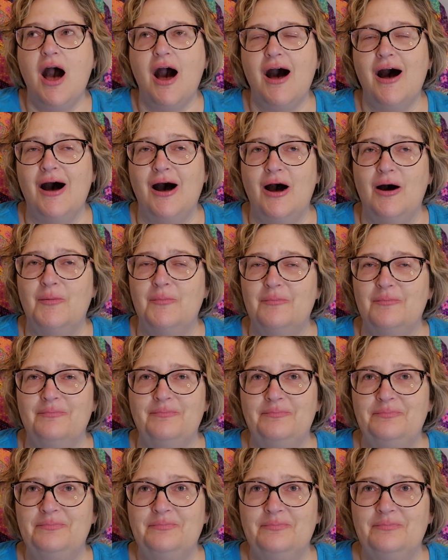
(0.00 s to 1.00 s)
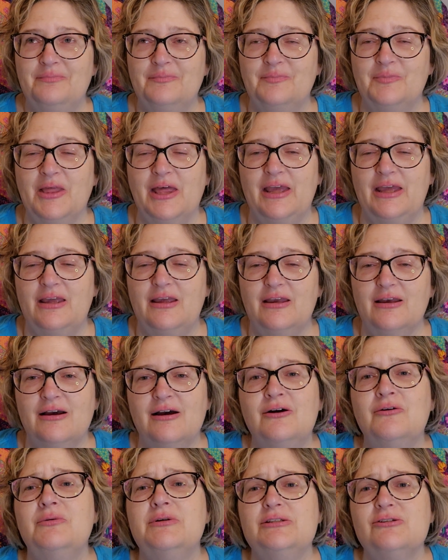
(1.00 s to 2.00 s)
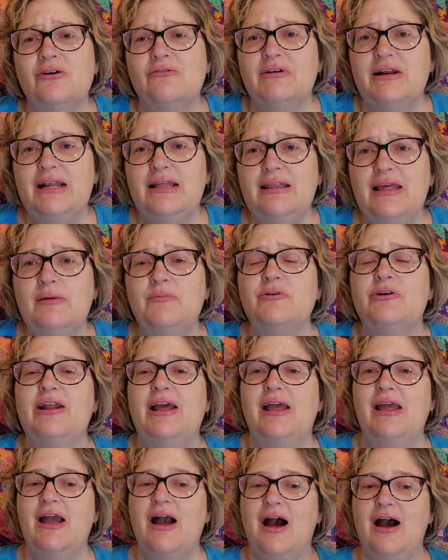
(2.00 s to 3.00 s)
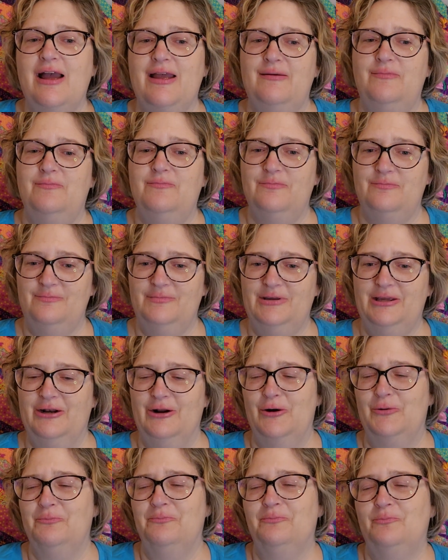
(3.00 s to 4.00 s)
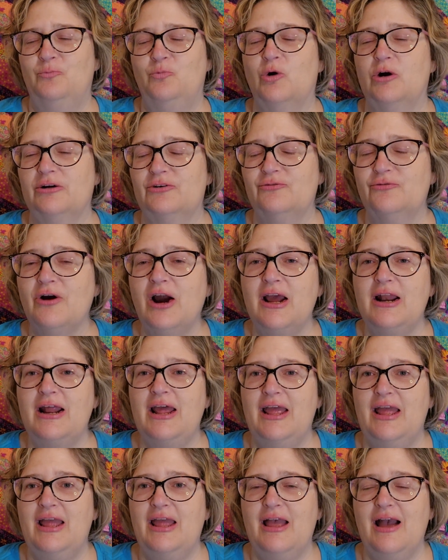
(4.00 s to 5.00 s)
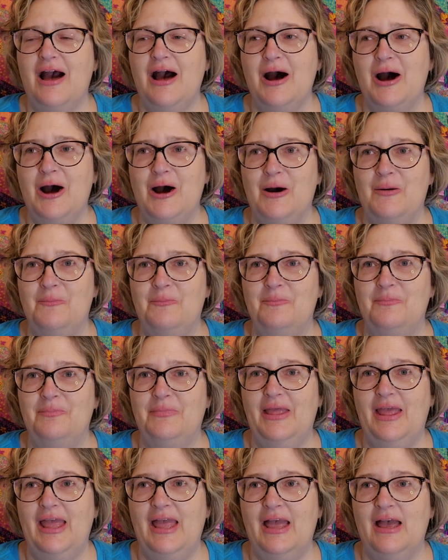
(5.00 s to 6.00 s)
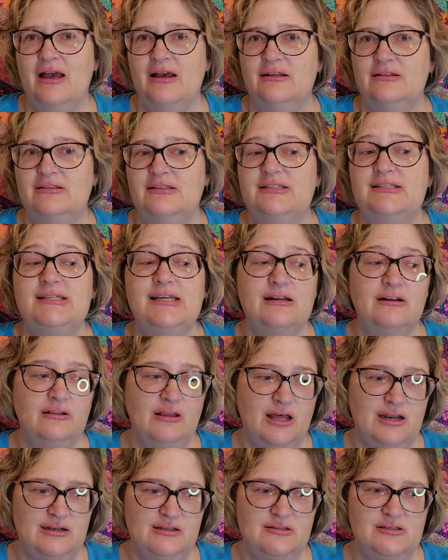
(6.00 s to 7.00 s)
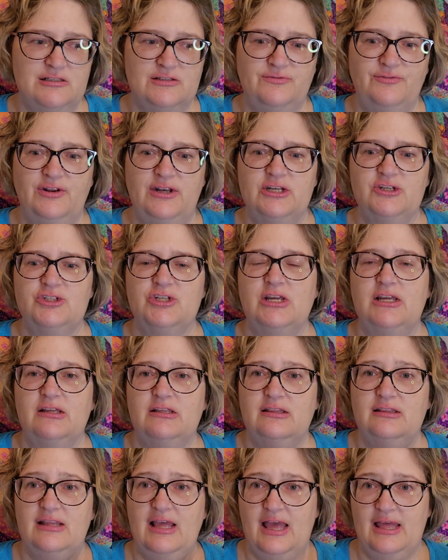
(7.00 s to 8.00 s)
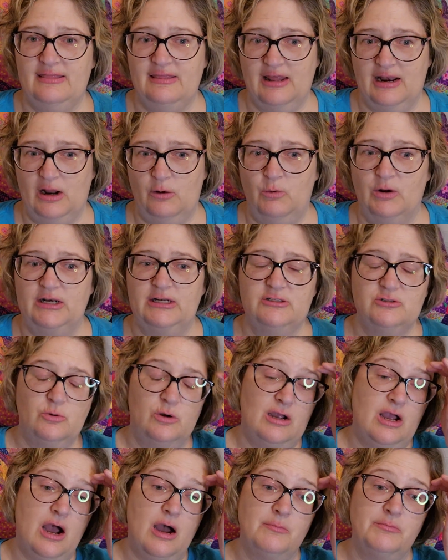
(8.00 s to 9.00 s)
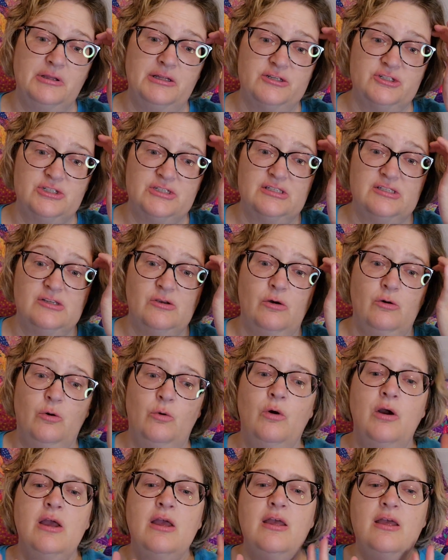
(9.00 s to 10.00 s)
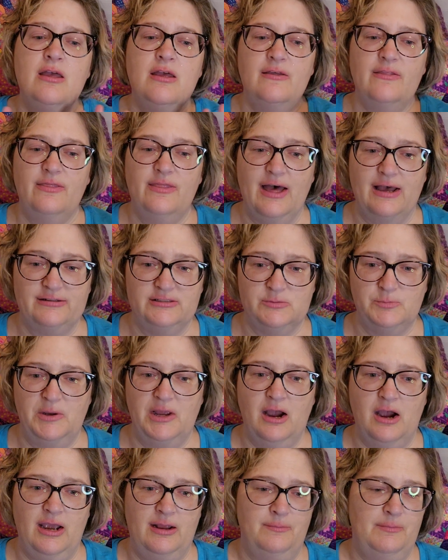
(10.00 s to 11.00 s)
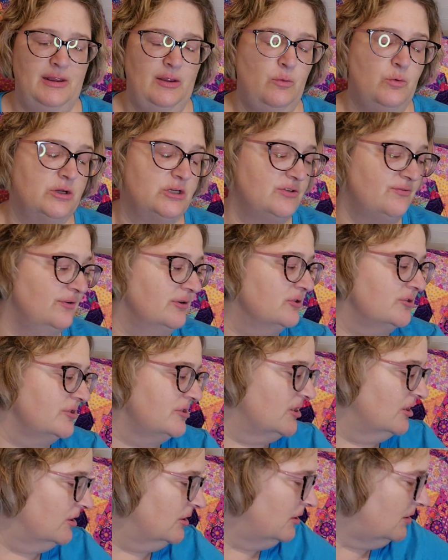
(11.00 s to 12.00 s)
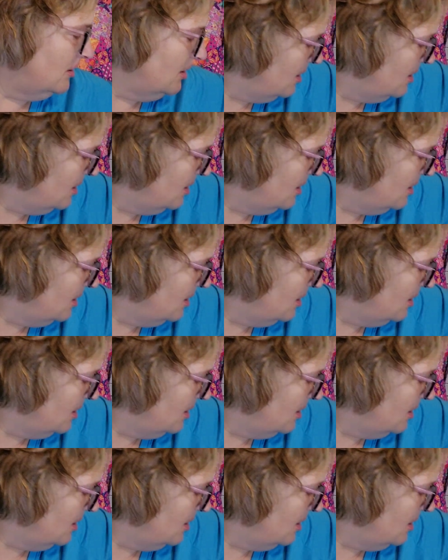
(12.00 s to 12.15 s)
Like, oh, it's already Labor Day. I, you know, worked Friday and did a lot of this finishing that I wanted to accomplish, and so that's behind me, which feels good.